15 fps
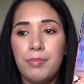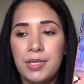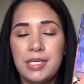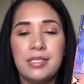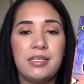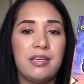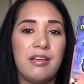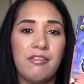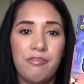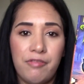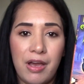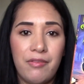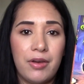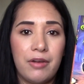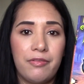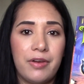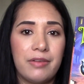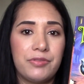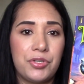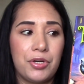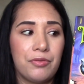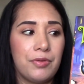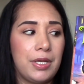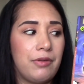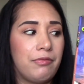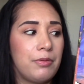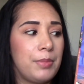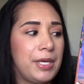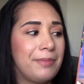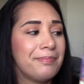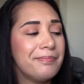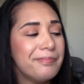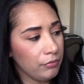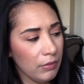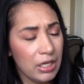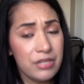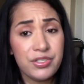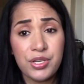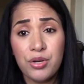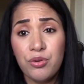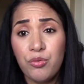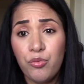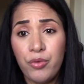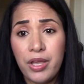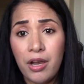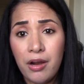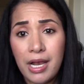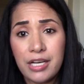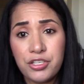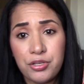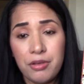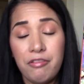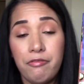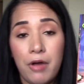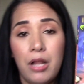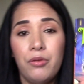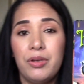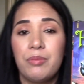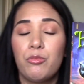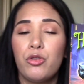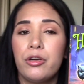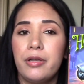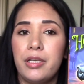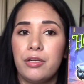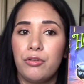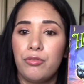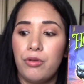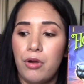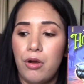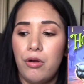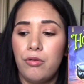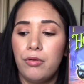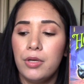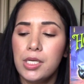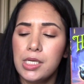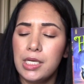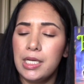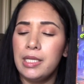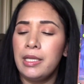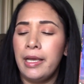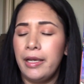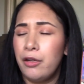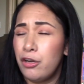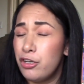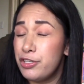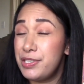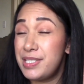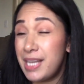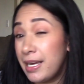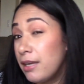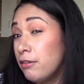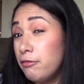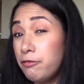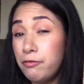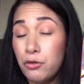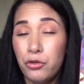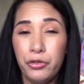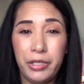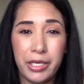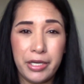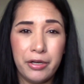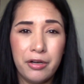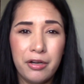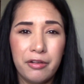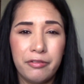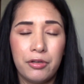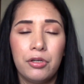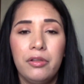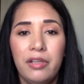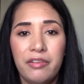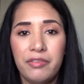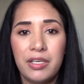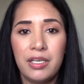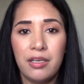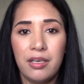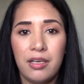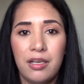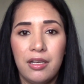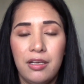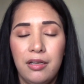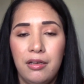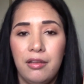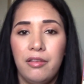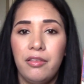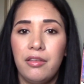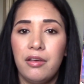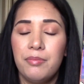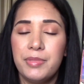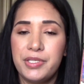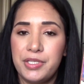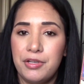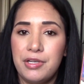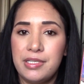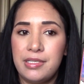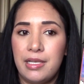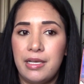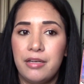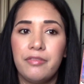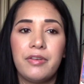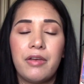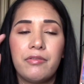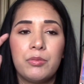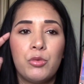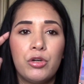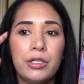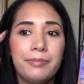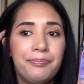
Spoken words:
peasy 5 out of 5 star read for me. So we are actually following Morrigan Crow in like her second full year of her living in the mysterious land of Nevermore.